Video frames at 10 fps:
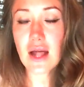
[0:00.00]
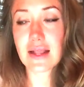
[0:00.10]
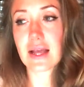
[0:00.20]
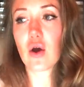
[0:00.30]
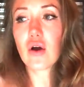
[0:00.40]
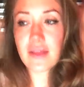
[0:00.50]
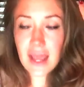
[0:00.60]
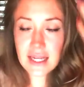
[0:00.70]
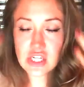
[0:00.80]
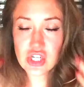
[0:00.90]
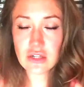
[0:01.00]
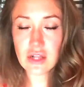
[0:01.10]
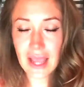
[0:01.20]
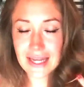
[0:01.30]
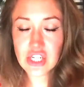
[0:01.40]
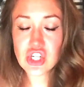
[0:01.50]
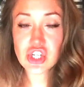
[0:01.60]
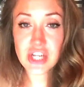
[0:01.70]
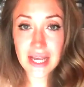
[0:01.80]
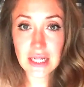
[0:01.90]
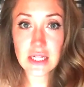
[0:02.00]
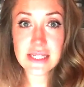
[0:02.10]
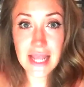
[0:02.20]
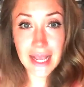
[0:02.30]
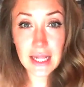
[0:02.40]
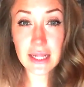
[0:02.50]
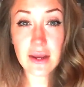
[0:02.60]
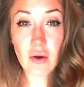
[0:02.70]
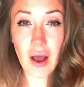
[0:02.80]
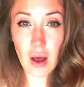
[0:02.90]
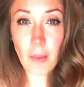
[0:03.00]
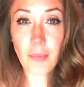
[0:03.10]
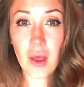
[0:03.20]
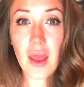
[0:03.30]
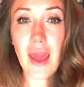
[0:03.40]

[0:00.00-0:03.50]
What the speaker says: like all the energy channels, they clear up